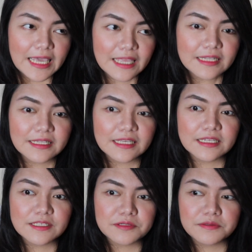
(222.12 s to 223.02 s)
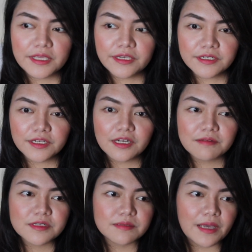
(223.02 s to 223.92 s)
And then so here
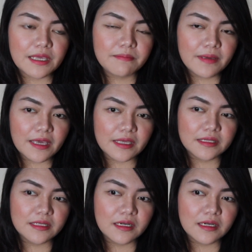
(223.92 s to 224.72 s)
comes my bed.